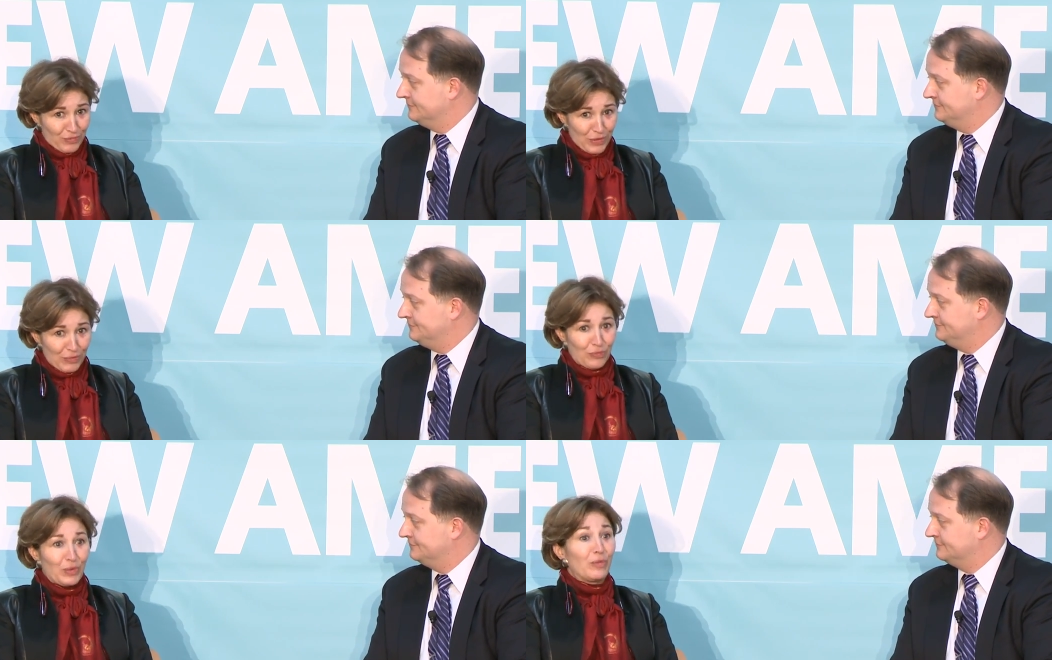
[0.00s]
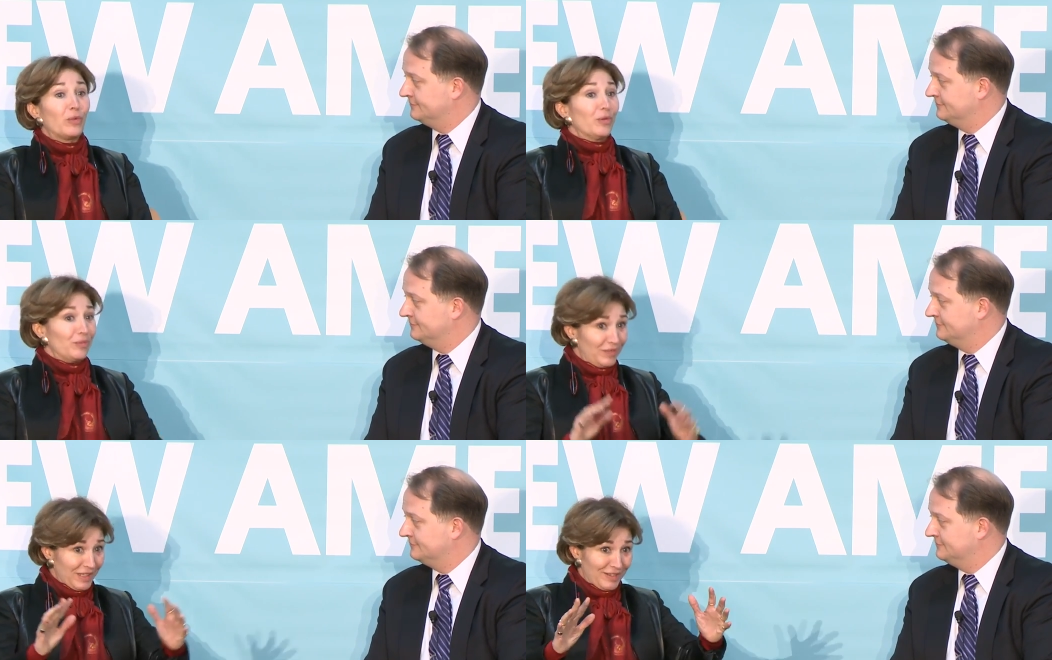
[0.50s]
Speaker 1: We
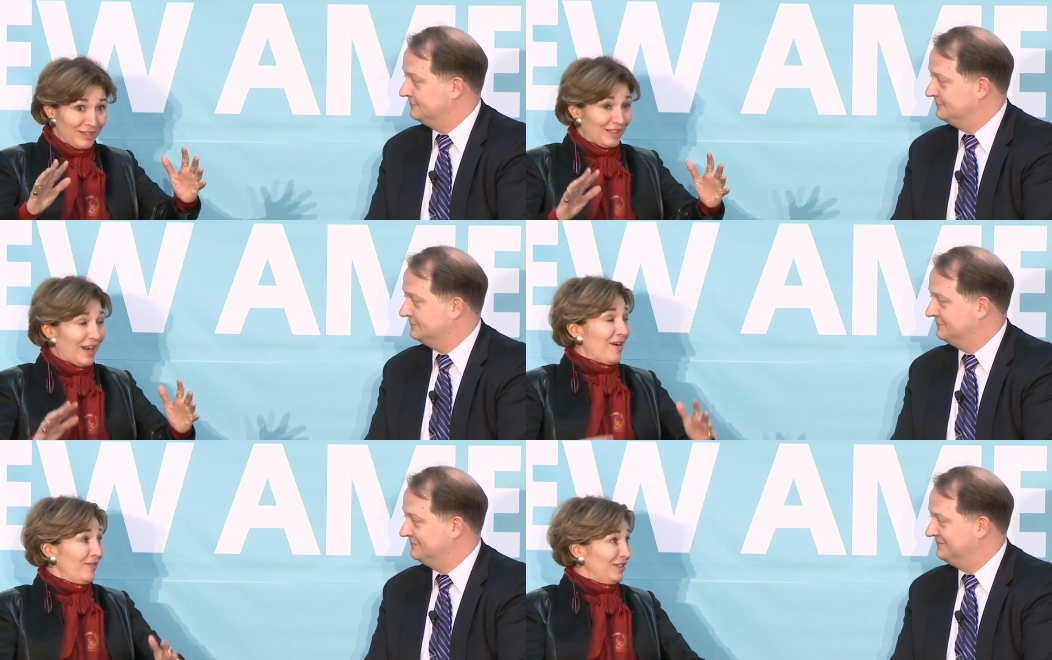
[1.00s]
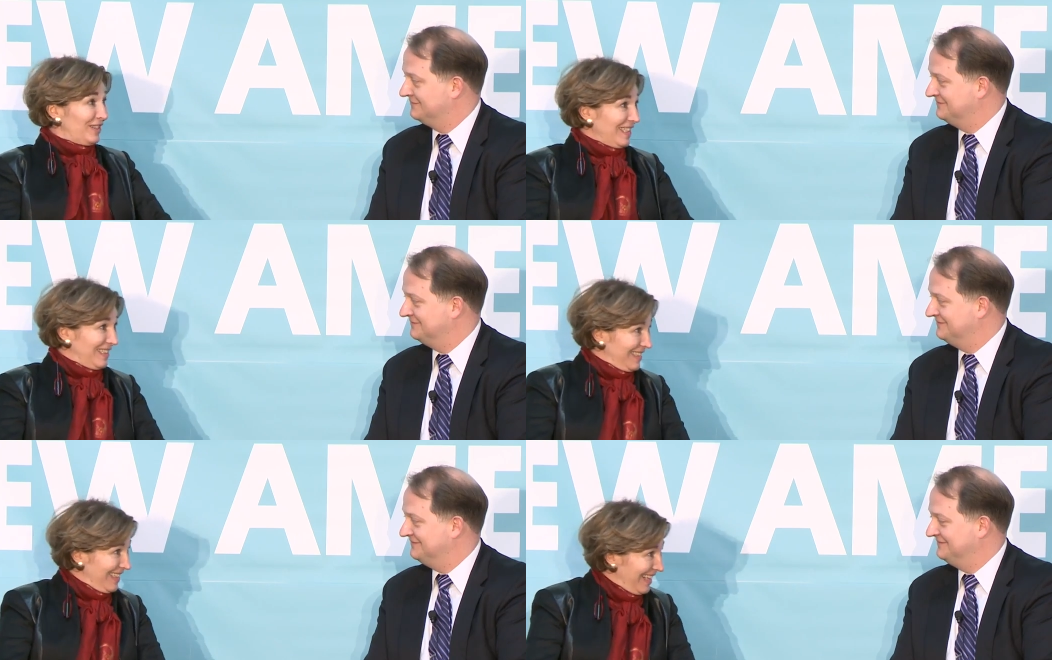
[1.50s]
will, this is a
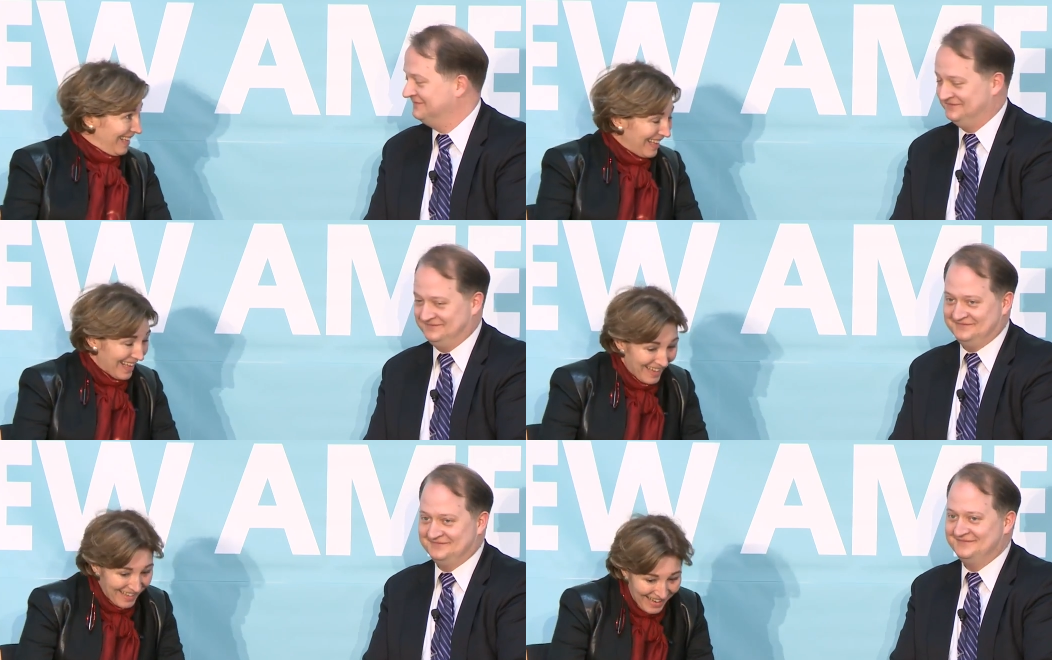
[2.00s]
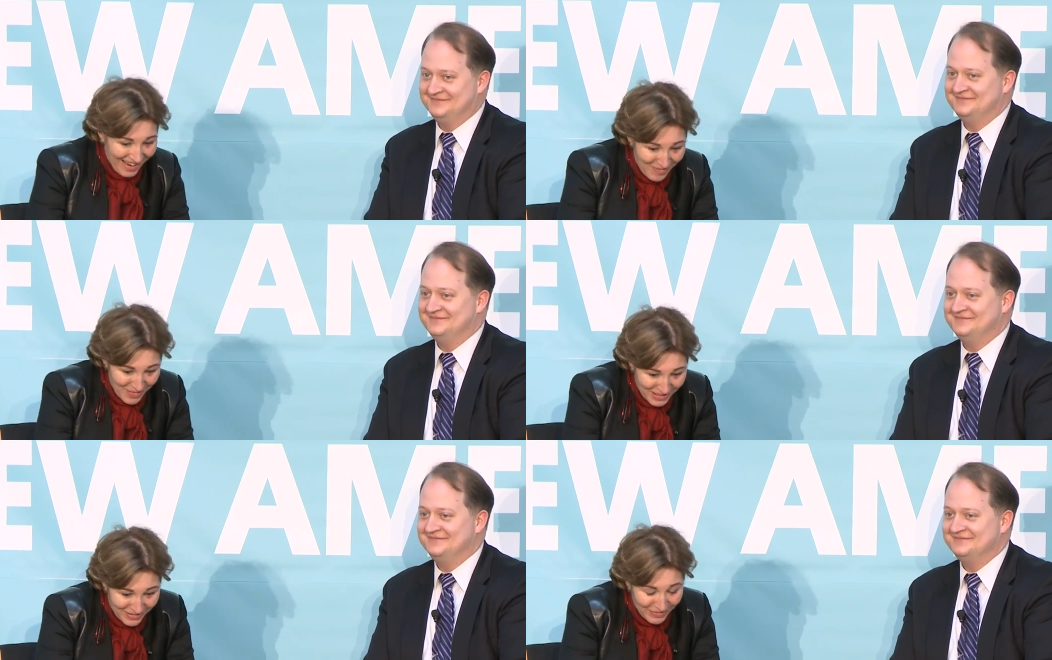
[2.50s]
conversation that I
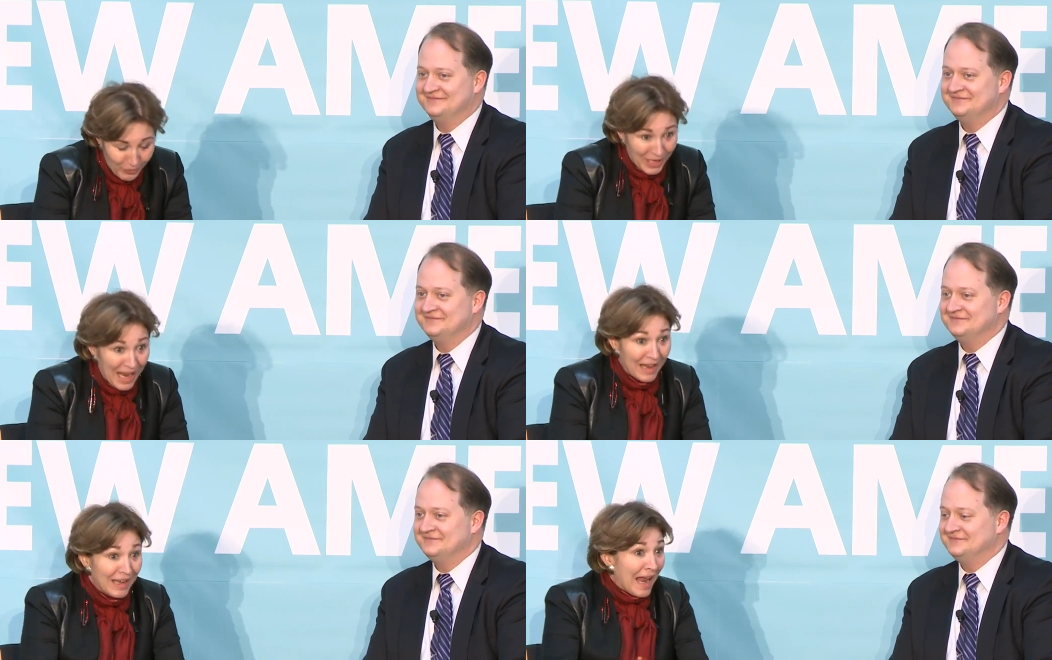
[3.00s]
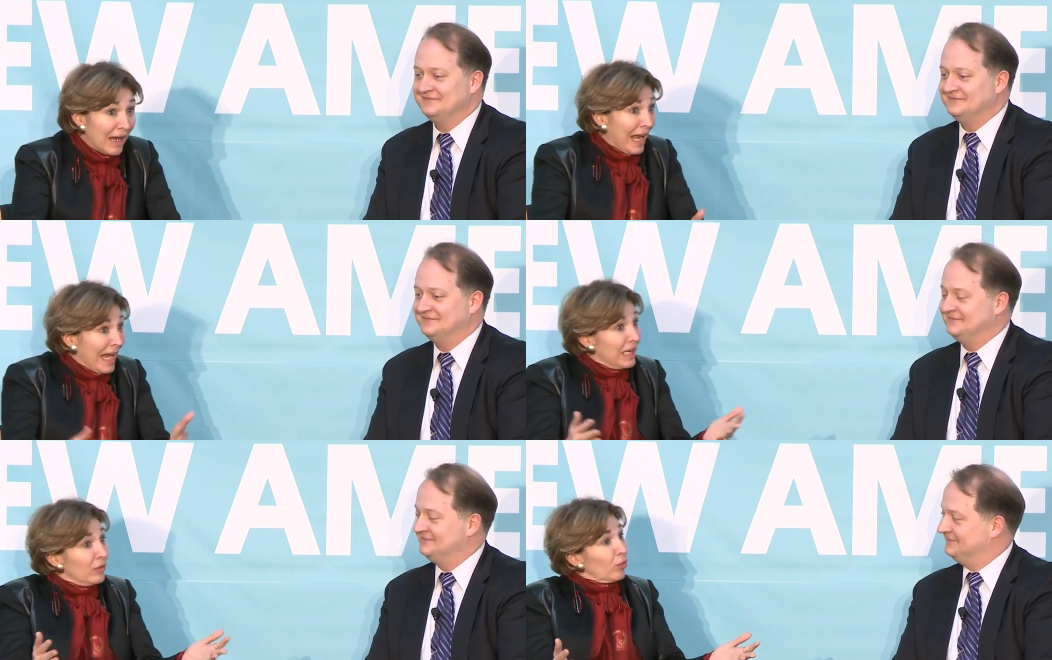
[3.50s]
mean, and
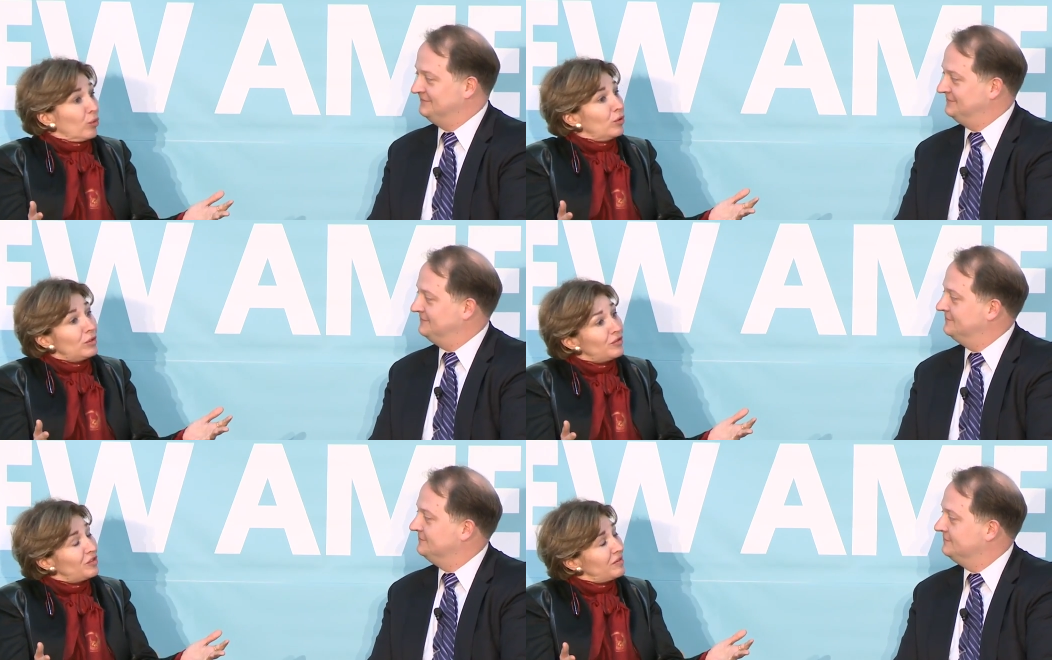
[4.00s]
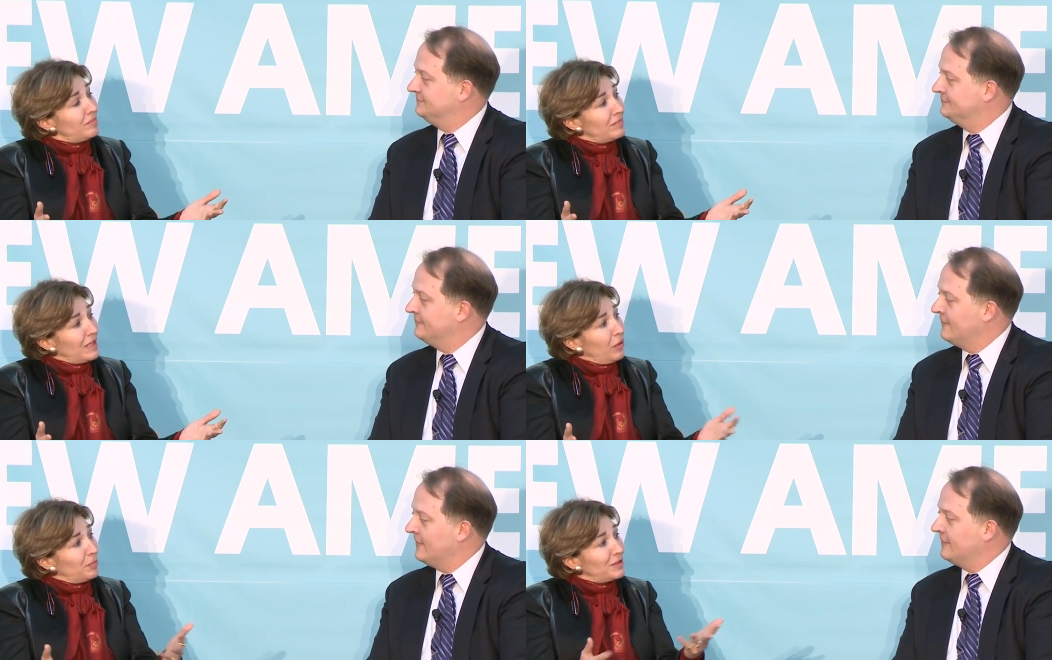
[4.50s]
any rules
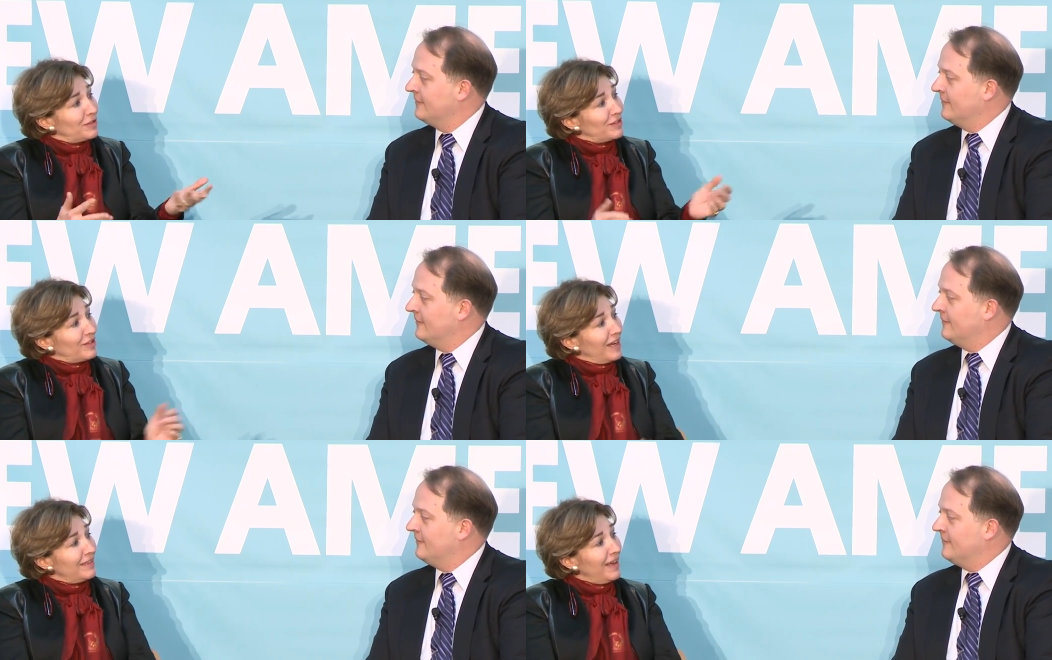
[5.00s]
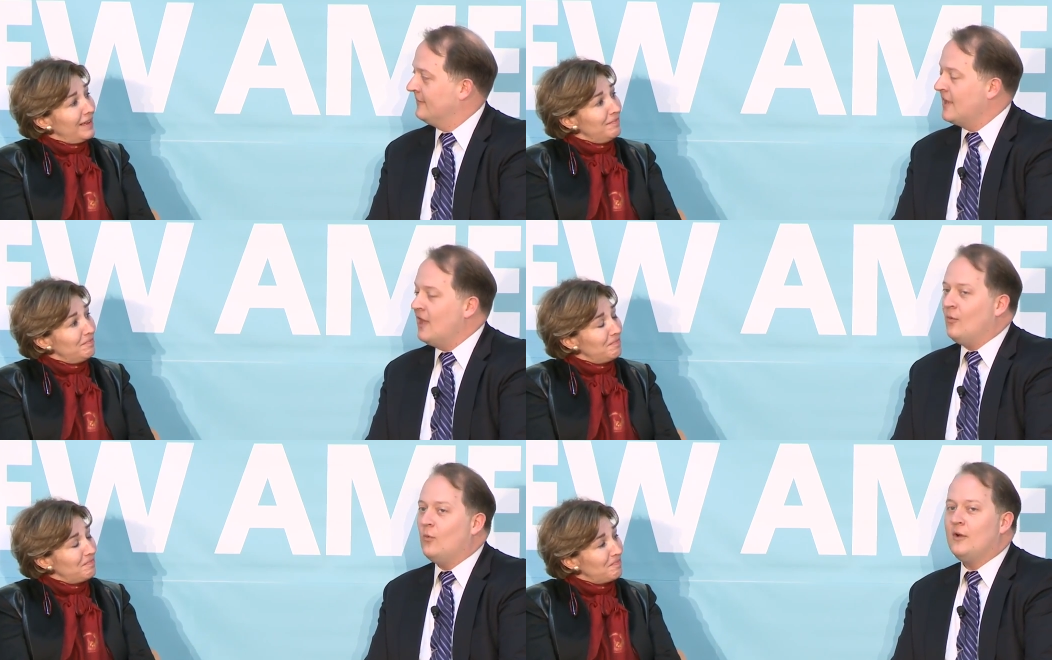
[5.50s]
to help us decide
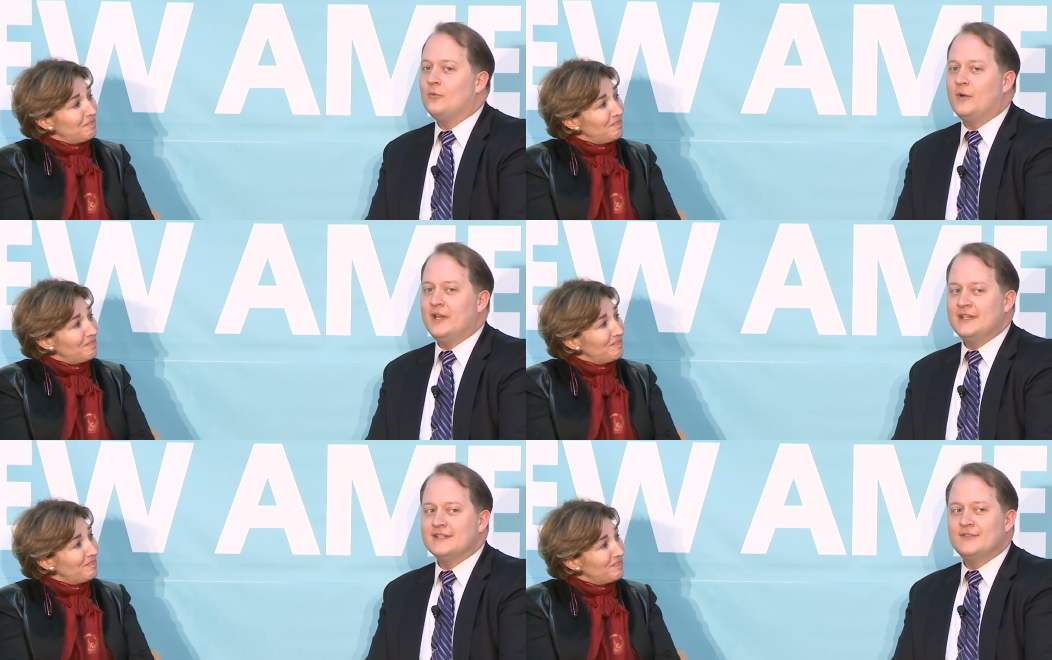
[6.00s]
that?
Speaker 2: Well, right, it's